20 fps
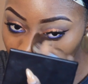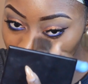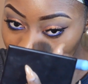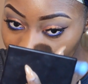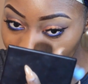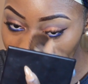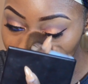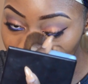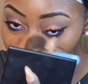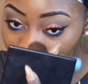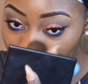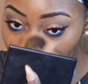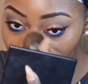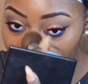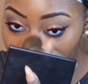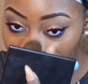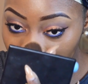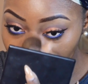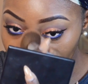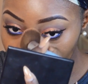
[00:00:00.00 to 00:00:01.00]
You can
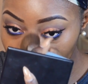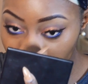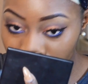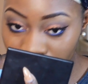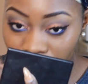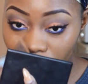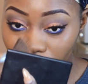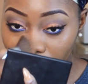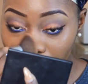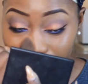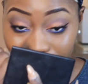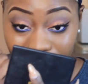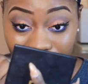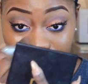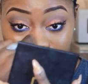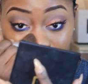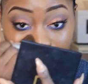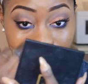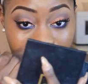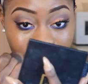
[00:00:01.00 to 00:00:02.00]
join groups. So as I
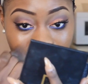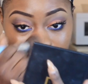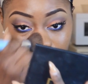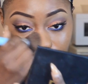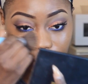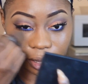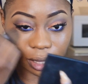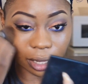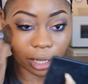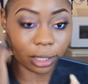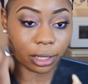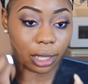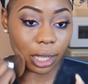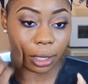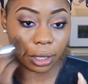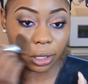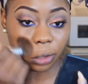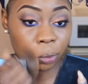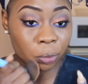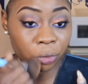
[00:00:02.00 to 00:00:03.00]
said, like,
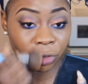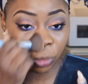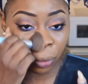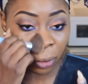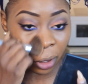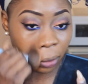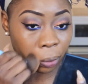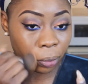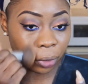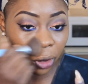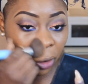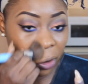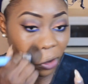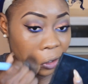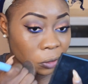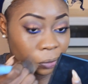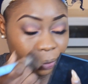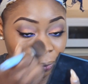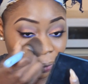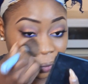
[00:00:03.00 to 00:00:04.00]
I improved my
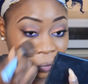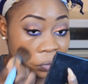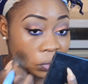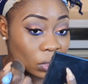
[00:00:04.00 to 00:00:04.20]
blog.